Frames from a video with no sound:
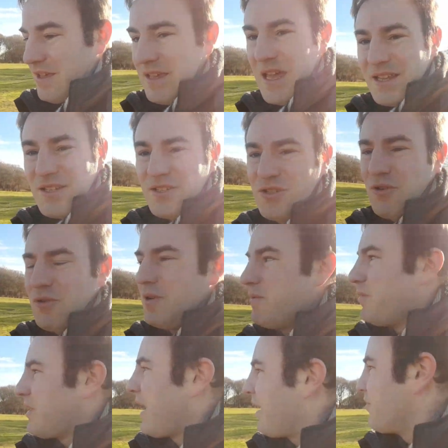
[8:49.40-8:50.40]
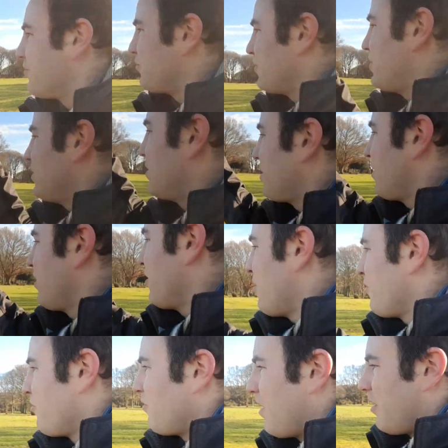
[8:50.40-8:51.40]
get to Chorleywood House, which is
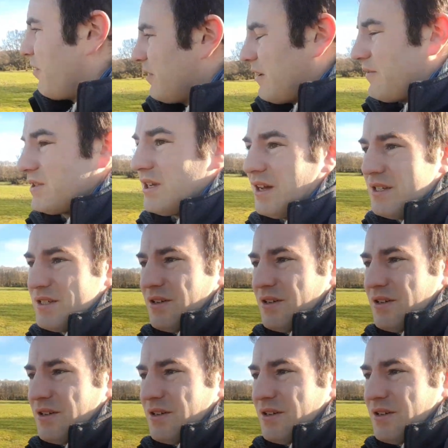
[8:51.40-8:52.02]
right on the other side.